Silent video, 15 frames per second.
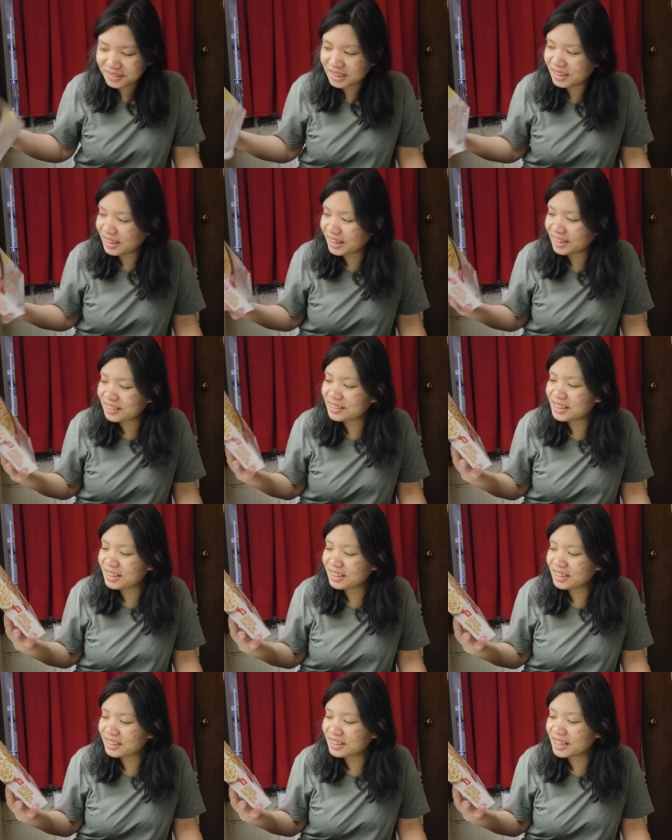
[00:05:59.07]
like
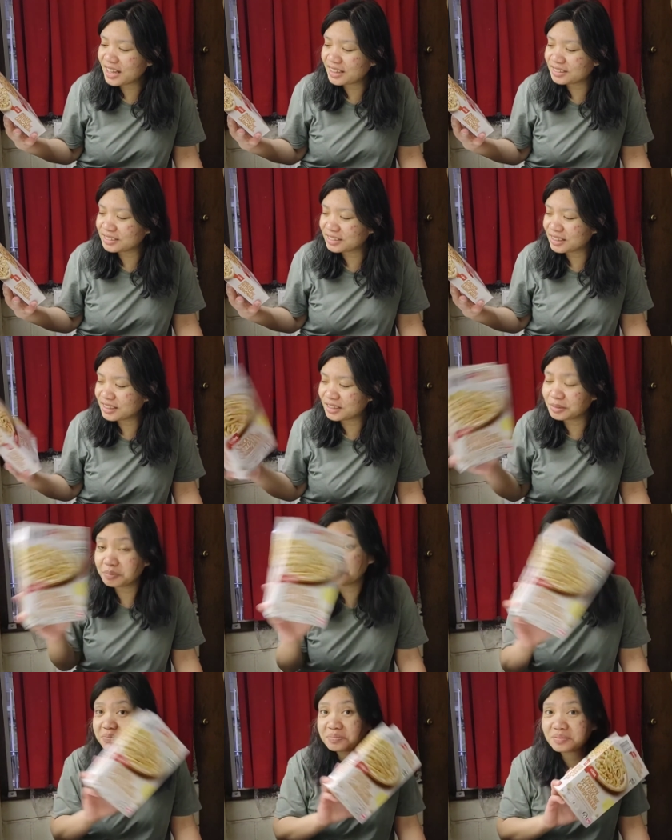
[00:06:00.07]
a can
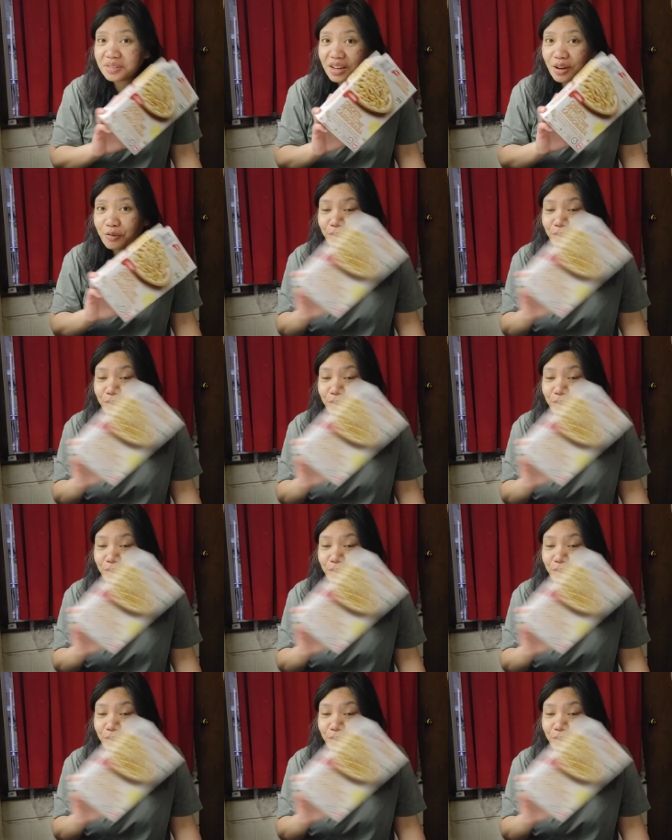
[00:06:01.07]
um a